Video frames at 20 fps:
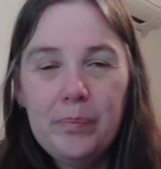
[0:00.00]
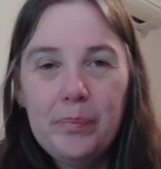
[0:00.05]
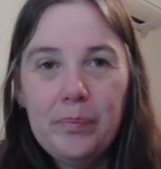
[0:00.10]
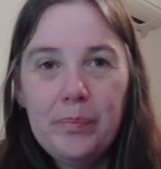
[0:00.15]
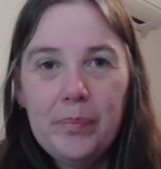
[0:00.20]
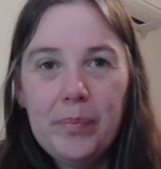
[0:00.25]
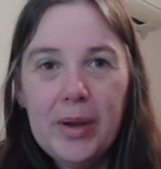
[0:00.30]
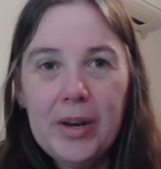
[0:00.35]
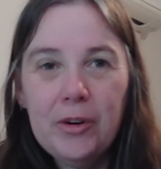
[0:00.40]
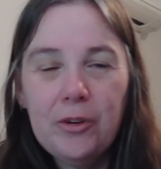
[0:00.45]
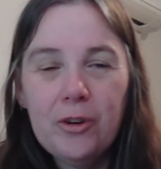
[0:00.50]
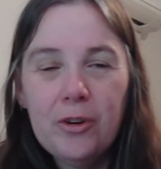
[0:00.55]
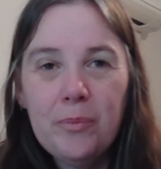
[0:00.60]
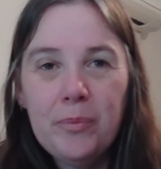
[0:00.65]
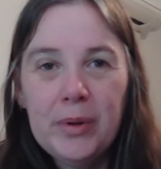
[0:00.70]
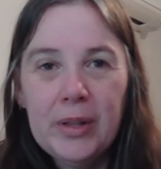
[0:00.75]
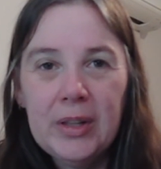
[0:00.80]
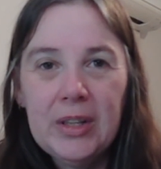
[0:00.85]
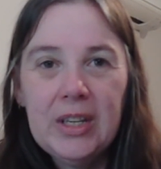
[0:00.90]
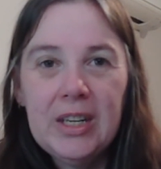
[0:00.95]

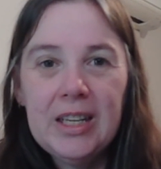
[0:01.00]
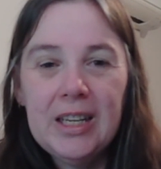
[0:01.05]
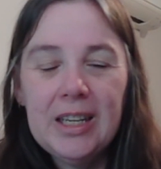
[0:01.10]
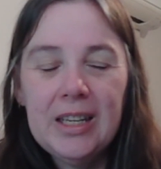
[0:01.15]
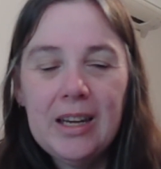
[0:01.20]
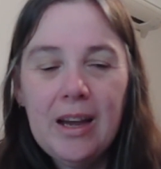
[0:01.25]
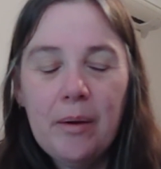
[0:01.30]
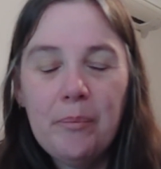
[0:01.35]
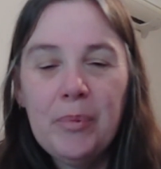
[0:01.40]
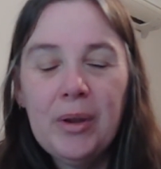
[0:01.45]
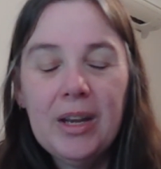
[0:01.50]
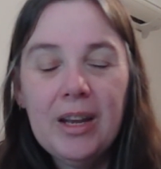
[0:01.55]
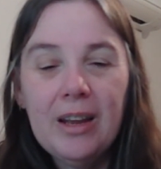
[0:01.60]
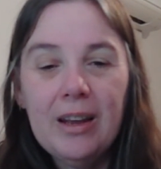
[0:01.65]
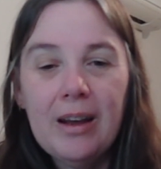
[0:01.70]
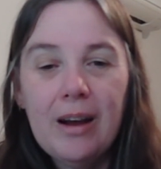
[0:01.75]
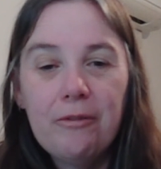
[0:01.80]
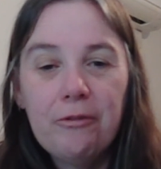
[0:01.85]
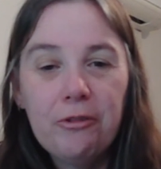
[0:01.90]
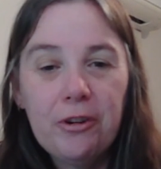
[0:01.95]
ability at
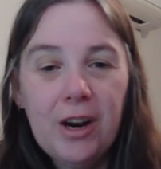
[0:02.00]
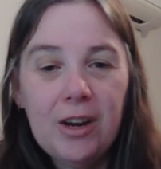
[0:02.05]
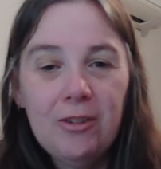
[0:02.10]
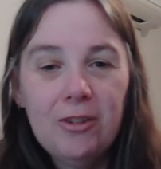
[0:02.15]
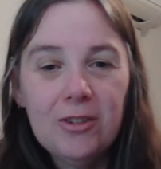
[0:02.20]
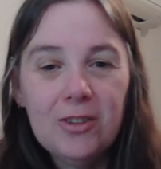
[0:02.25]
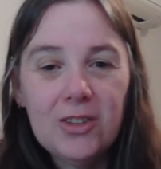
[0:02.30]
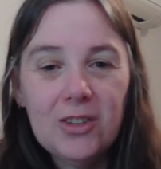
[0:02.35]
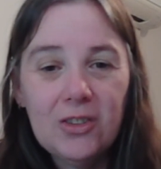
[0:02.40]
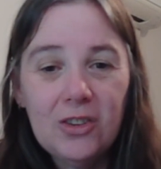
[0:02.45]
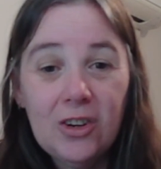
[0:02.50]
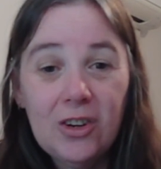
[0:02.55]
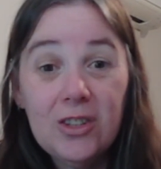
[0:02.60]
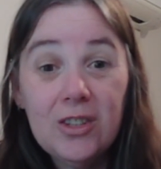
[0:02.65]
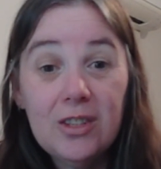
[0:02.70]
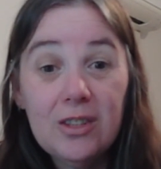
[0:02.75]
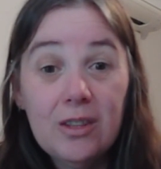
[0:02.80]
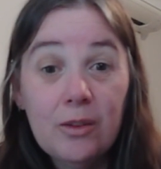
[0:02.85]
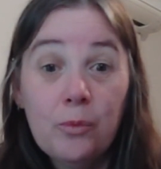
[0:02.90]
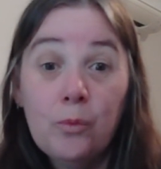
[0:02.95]
picking up fragrance
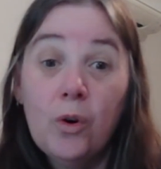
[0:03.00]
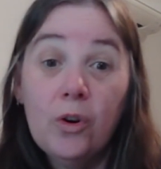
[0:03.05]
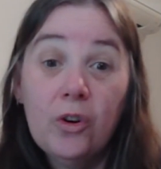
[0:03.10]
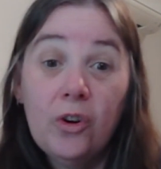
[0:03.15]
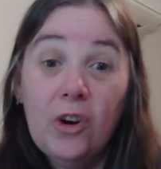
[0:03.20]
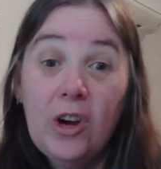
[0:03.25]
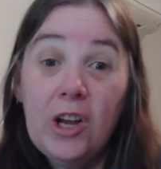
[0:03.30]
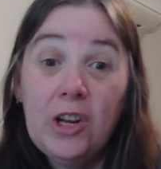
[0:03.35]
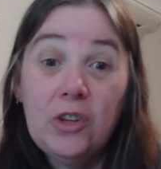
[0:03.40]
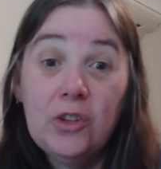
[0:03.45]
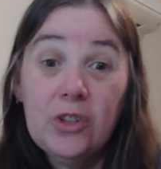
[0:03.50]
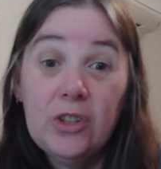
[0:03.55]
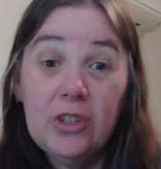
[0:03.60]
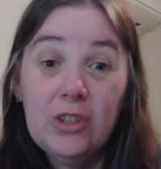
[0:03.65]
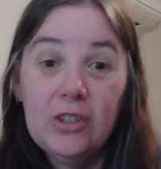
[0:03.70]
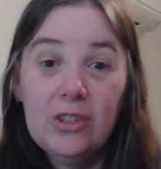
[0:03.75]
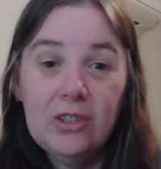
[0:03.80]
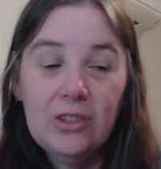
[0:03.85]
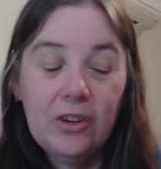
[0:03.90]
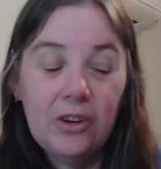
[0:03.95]
notes than what I do.
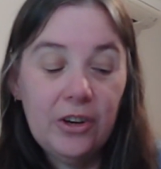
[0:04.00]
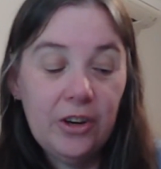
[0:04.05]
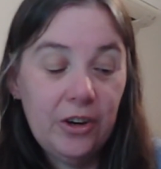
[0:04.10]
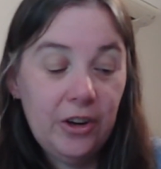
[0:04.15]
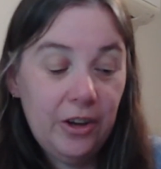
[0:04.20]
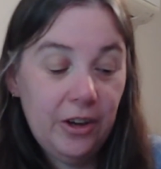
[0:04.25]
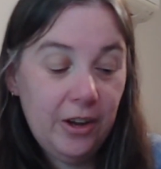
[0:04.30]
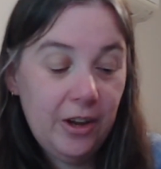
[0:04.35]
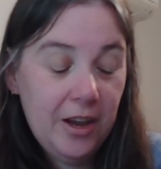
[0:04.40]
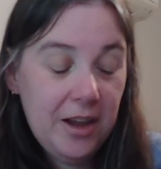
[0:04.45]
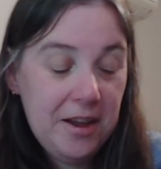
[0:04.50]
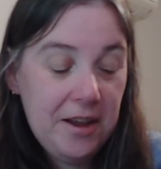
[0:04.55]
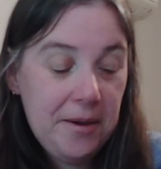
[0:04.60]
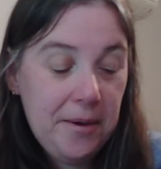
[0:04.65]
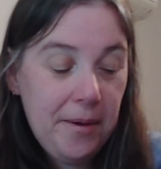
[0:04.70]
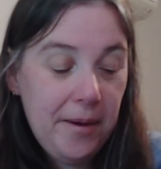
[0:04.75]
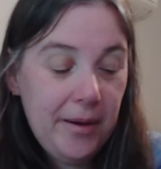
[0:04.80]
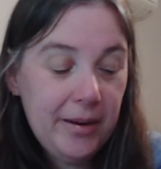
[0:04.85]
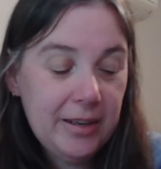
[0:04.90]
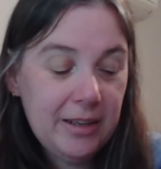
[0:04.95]
So
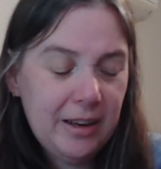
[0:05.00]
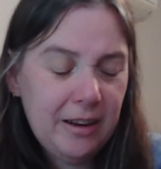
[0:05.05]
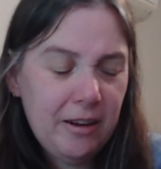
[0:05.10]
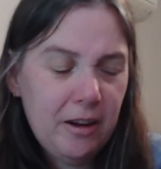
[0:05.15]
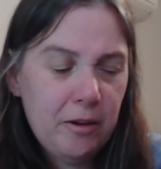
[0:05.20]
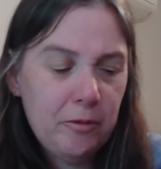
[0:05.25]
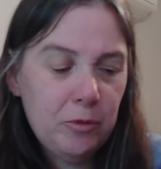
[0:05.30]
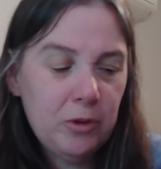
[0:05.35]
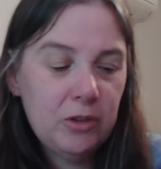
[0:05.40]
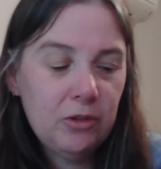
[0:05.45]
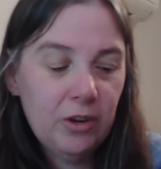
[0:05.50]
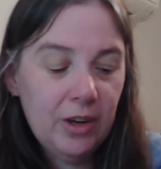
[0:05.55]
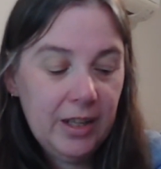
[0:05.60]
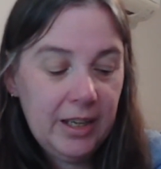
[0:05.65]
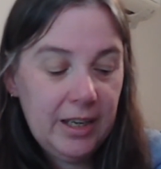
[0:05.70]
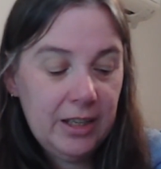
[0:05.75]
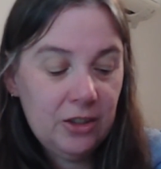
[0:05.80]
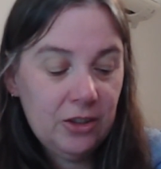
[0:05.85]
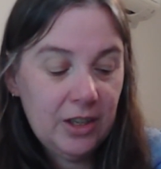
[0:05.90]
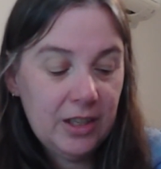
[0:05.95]
yeah, it was
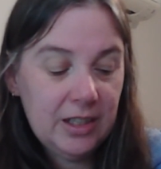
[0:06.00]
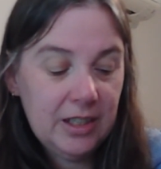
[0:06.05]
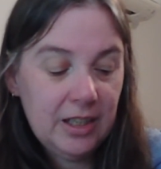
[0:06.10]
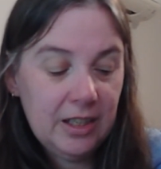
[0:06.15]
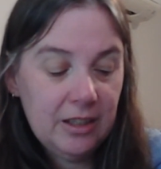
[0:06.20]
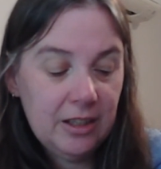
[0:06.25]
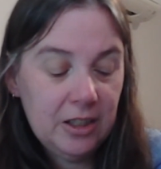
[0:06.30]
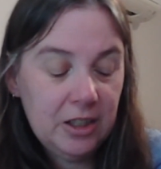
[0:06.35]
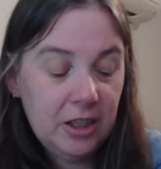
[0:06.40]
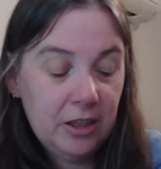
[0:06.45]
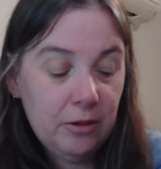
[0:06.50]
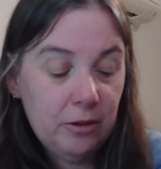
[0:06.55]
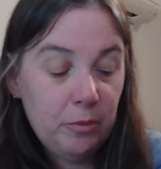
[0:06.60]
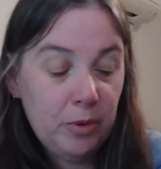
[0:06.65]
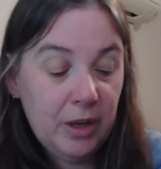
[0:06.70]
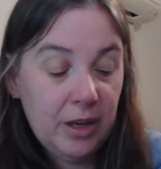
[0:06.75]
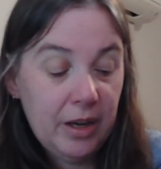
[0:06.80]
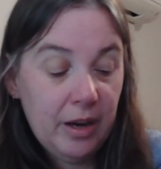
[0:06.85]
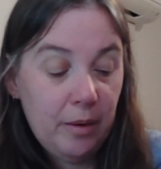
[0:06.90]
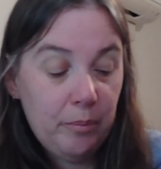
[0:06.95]
really interesting that she could
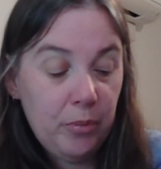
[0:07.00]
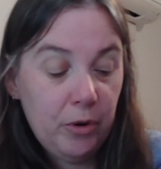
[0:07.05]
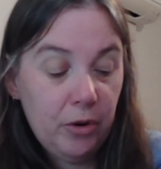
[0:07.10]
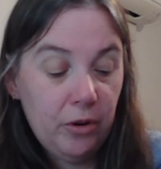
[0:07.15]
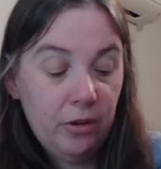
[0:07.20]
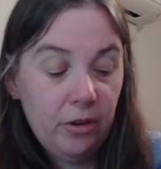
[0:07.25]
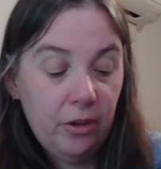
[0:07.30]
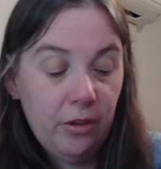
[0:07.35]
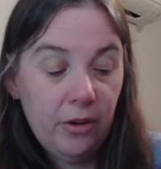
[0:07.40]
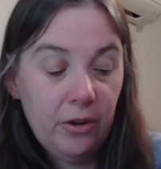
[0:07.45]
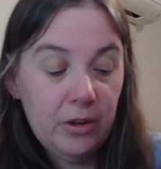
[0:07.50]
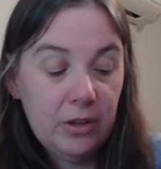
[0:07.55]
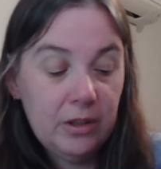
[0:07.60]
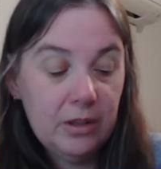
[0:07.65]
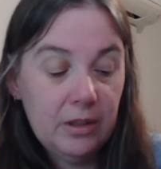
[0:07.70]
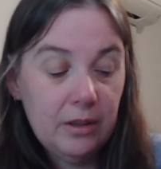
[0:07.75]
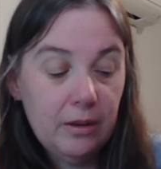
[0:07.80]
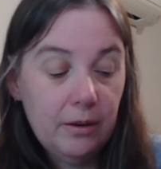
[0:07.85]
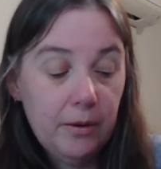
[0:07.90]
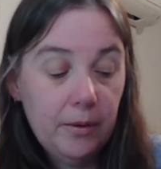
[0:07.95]
pick up both of
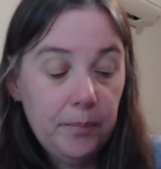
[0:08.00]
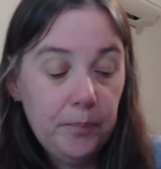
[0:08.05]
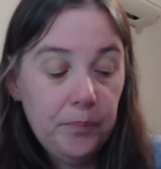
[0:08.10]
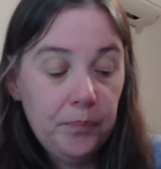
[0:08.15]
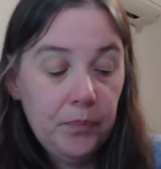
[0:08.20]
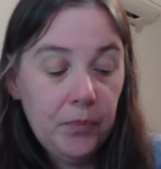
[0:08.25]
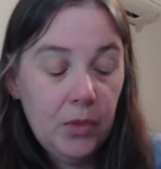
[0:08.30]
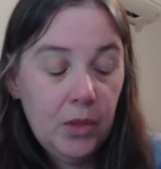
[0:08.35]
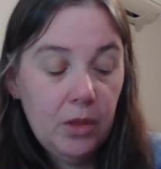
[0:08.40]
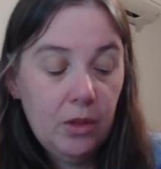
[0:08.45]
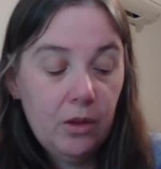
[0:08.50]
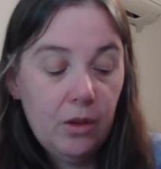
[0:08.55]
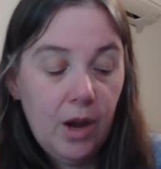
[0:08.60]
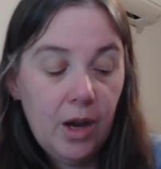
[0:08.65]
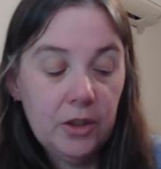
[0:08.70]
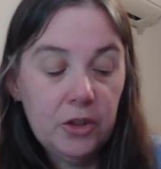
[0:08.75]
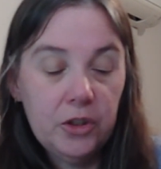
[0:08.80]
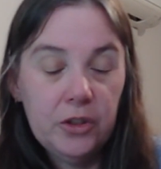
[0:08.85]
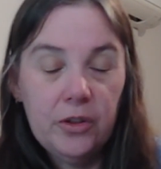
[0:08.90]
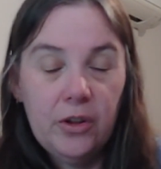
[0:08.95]
those
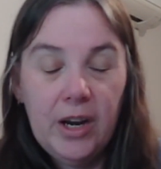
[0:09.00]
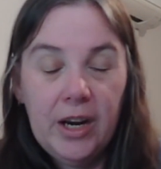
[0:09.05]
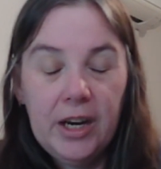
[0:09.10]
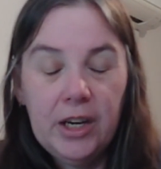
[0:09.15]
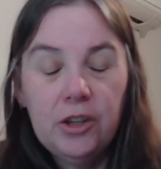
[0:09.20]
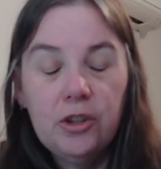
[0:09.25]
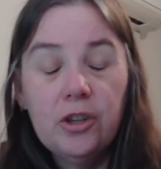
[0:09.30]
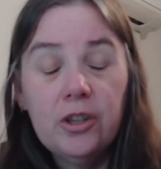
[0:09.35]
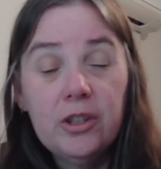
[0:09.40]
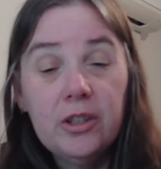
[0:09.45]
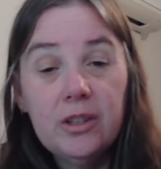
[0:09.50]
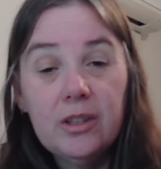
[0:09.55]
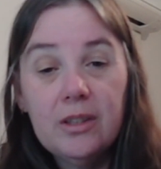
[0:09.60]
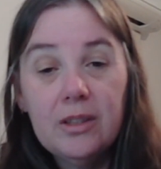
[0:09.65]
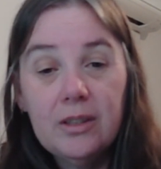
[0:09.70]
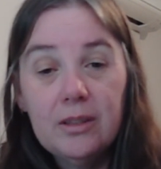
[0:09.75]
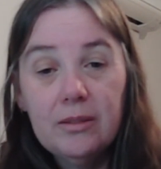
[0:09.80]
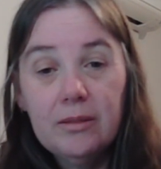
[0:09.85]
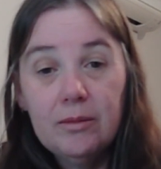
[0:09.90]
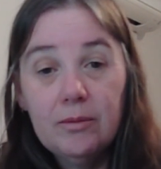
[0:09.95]
underlying
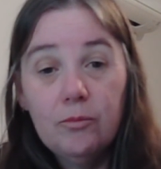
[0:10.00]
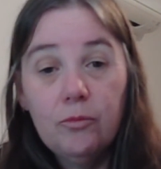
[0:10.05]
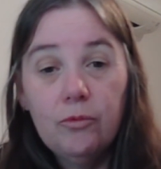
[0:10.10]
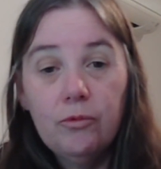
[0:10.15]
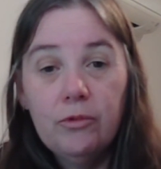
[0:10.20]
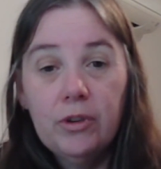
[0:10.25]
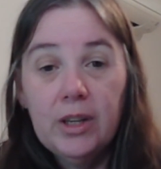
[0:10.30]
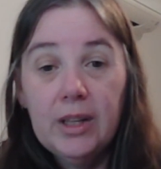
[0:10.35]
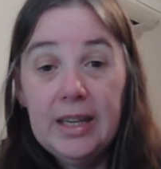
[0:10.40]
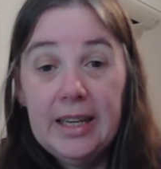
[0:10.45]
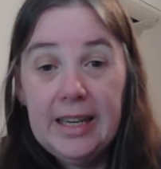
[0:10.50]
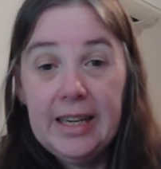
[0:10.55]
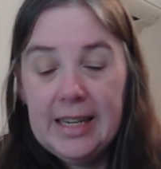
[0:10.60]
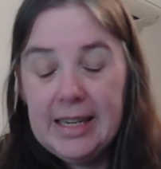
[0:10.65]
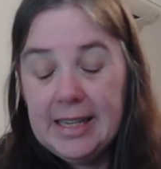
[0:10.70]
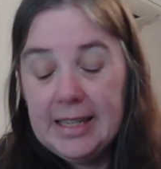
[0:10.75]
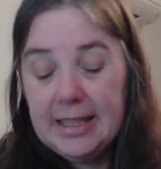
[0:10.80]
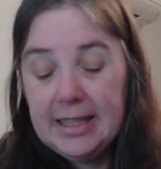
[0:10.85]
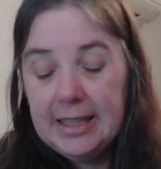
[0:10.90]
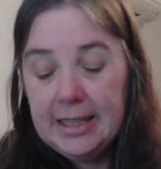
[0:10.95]
notes really
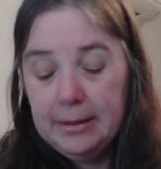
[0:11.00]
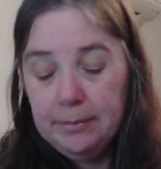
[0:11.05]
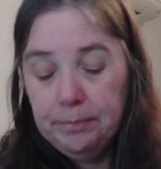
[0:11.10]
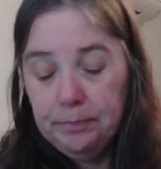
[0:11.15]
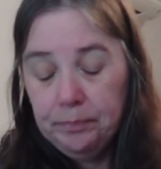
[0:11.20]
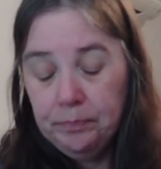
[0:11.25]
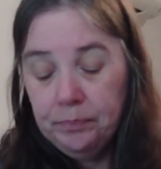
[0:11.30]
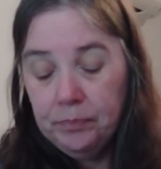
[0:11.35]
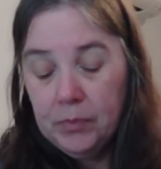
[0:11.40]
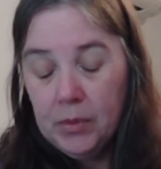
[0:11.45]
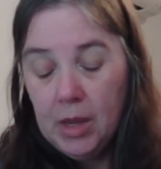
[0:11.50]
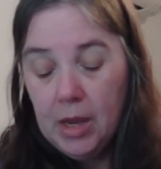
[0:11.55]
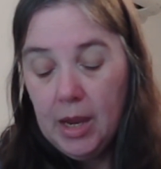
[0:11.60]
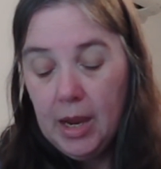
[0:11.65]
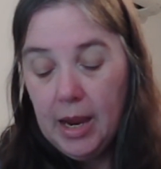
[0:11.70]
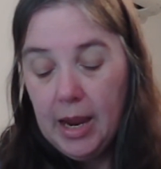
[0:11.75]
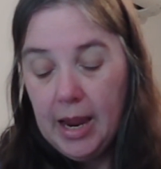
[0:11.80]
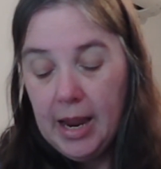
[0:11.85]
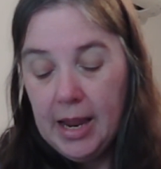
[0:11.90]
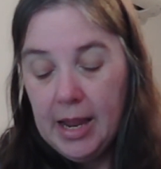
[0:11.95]
easy.
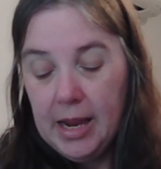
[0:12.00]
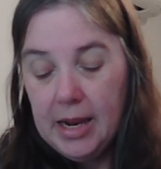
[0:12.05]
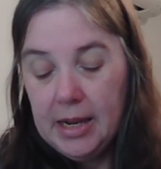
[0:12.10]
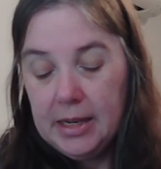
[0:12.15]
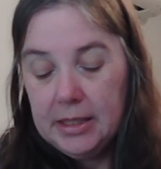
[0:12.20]
And